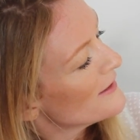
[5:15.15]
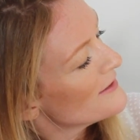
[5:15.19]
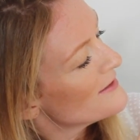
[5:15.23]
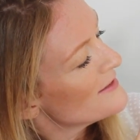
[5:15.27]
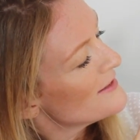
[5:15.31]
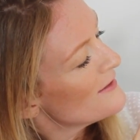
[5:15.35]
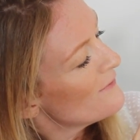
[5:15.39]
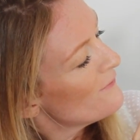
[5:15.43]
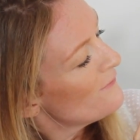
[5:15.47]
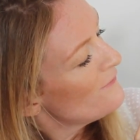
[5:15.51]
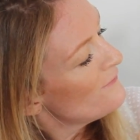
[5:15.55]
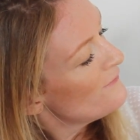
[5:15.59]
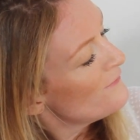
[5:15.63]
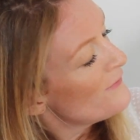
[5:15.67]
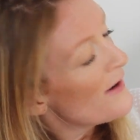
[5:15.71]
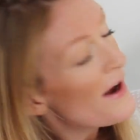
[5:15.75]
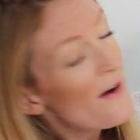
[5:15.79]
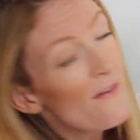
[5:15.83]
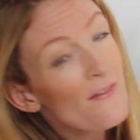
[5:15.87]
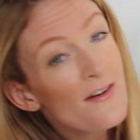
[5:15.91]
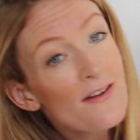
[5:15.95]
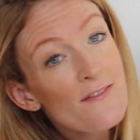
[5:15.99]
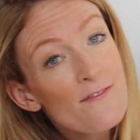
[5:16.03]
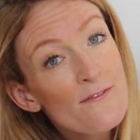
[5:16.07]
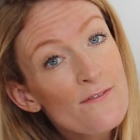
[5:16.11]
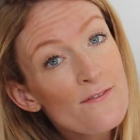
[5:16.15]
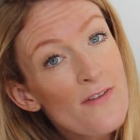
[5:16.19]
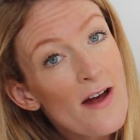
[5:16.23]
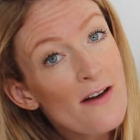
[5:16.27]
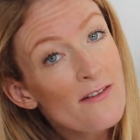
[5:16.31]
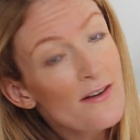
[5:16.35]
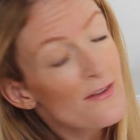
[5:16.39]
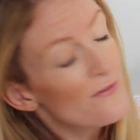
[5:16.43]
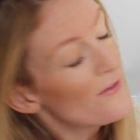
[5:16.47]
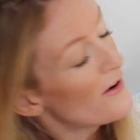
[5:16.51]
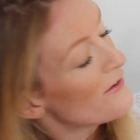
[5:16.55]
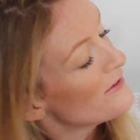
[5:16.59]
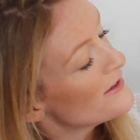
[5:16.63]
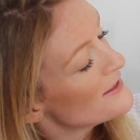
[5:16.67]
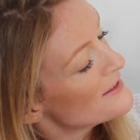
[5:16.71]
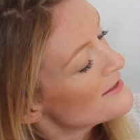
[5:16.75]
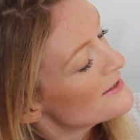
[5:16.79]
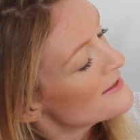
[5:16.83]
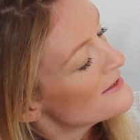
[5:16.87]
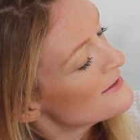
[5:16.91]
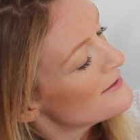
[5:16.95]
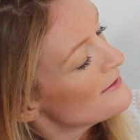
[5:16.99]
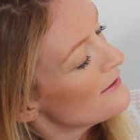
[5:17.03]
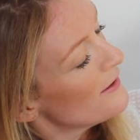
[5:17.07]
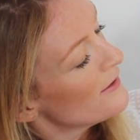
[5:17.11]
I can see a very, very, very
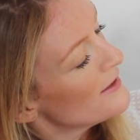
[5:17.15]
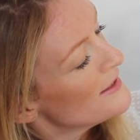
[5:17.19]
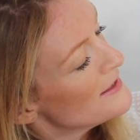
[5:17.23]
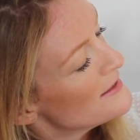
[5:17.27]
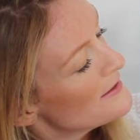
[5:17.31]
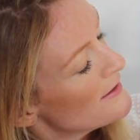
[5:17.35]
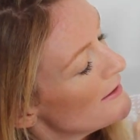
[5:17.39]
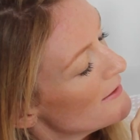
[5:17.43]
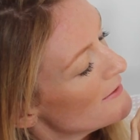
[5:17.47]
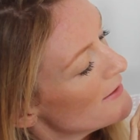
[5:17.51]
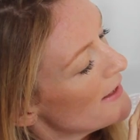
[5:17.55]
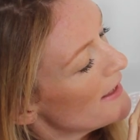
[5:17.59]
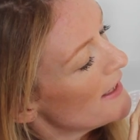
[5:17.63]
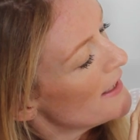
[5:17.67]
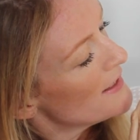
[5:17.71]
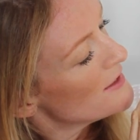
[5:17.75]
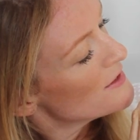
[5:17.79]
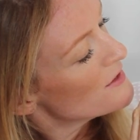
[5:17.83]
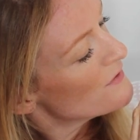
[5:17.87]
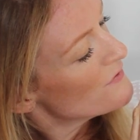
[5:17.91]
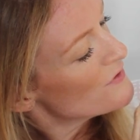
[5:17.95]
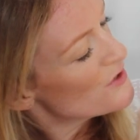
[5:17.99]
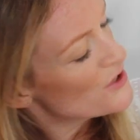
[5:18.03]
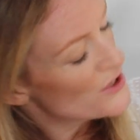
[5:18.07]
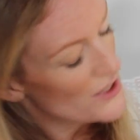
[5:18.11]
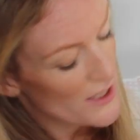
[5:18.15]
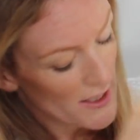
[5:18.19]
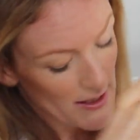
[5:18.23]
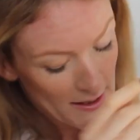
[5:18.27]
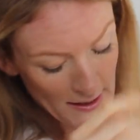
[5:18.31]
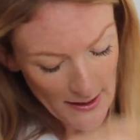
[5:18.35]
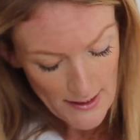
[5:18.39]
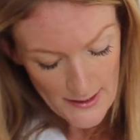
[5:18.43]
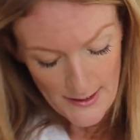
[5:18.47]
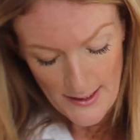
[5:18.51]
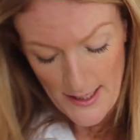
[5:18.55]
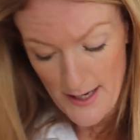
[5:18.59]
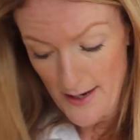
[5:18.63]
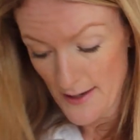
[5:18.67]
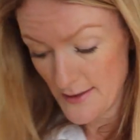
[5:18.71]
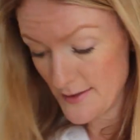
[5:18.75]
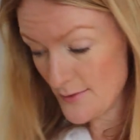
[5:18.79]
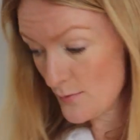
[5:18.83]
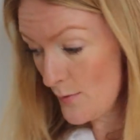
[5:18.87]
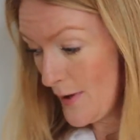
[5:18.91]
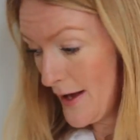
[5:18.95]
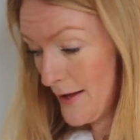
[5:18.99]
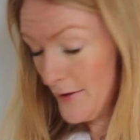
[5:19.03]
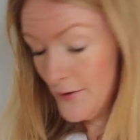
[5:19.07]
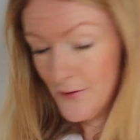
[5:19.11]
slight hint of sheen there
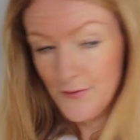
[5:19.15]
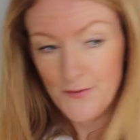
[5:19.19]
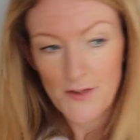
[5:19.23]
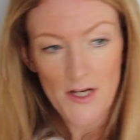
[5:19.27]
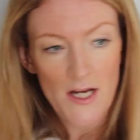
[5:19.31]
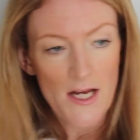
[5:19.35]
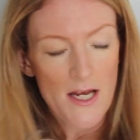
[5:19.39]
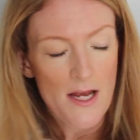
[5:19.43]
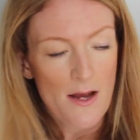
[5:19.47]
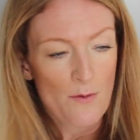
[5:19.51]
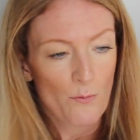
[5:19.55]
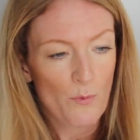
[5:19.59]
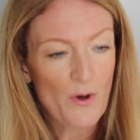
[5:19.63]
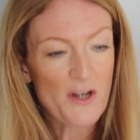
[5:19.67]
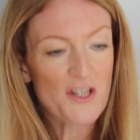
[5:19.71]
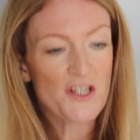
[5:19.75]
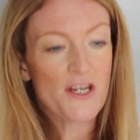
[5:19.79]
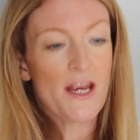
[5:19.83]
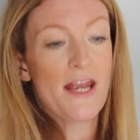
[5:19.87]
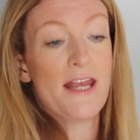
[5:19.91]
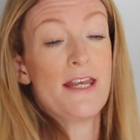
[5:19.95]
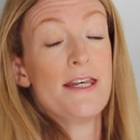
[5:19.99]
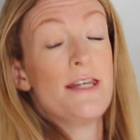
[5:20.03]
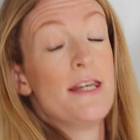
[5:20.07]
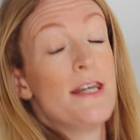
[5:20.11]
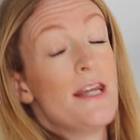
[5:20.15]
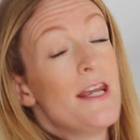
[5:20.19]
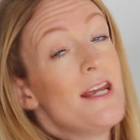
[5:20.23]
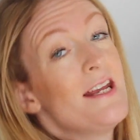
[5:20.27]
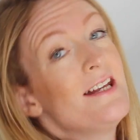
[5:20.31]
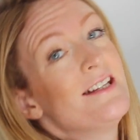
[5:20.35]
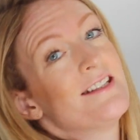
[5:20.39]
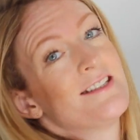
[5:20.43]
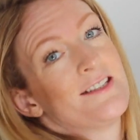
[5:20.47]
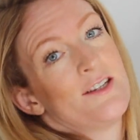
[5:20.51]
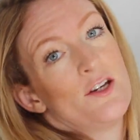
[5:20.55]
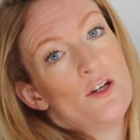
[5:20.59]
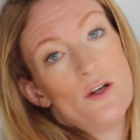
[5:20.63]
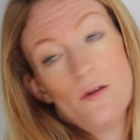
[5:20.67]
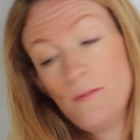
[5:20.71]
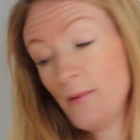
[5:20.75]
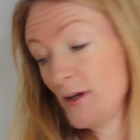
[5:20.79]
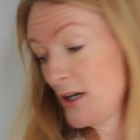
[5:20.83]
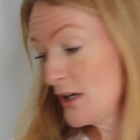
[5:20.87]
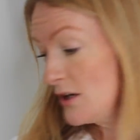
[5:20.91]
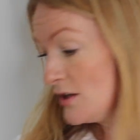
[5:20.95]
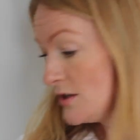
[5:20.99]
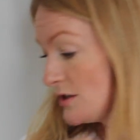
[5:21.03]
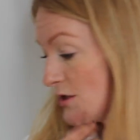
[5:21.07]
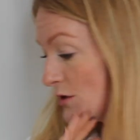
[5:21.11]
as well, which it needs to
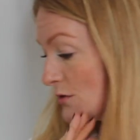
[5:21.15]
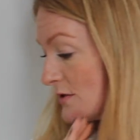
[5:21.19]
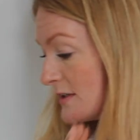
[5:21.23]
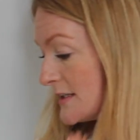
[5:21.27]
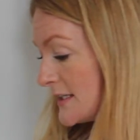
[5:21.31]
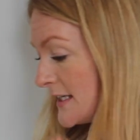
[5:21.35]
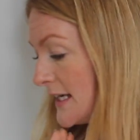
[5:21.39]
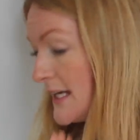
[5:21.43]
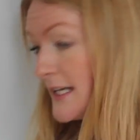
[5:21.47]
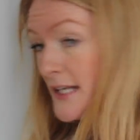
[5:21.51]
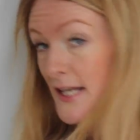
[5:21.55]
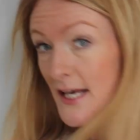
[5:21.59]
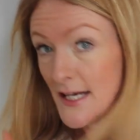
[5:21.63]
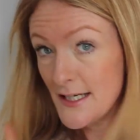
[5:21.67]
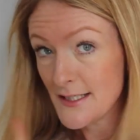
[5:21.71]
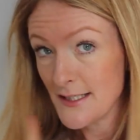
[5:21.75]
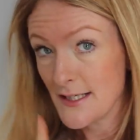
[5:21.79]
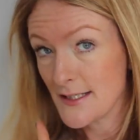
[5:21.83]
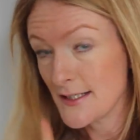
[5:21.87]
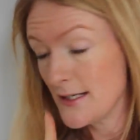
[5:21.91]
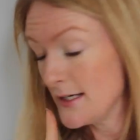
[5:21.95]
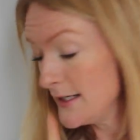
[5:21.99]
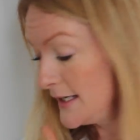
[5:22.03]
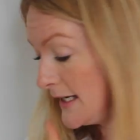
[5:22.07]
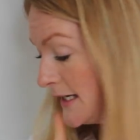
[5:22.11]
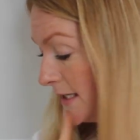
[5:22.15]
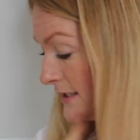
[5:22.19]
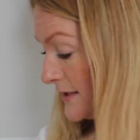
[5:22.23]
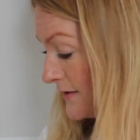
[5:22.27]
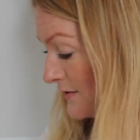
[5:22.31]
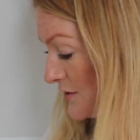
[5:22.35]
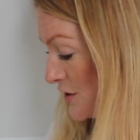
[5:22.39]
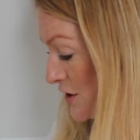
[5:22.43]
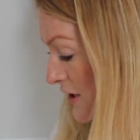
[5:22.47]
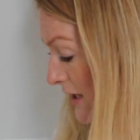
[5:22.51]
because your skin has a slight hint of